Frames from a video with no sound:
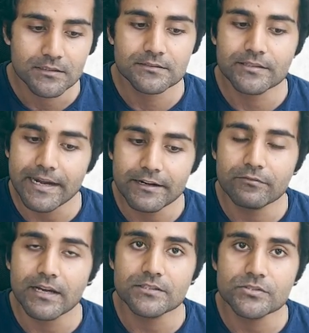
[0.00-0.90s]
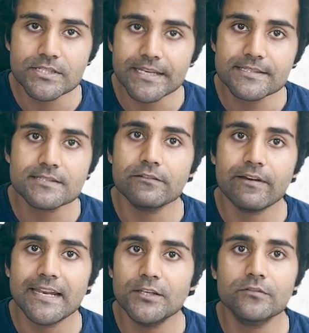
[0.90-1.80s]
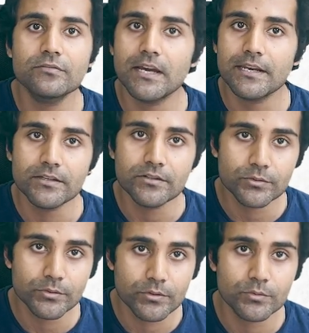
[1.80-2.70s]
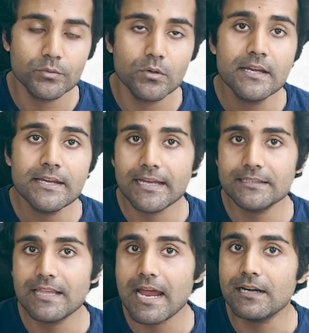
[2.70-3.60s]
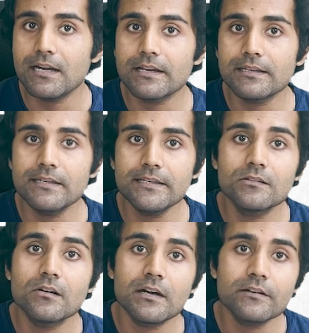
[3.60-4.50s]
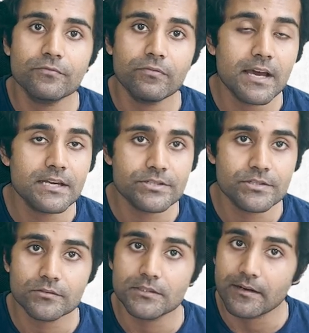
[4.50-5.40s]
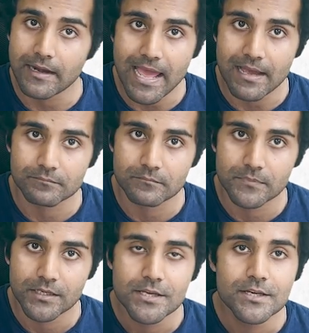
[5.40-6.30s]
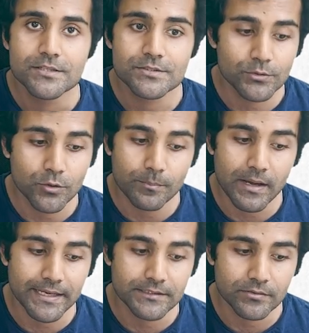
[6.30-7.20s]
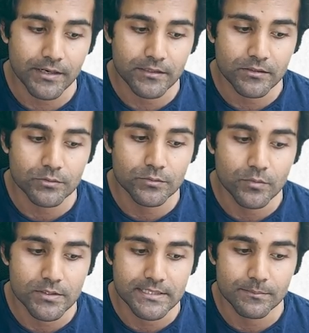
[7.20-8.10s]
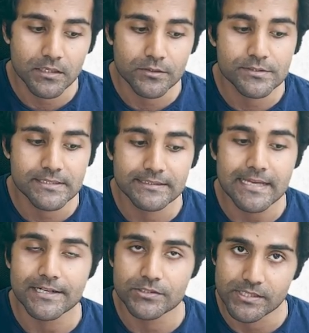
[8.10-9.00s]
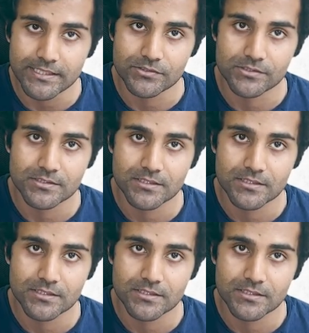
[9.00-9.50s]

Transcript: thread 1 changed the value of current to 2 and that luckily got flushed to the RAM. So my thread 2 was able to see that change.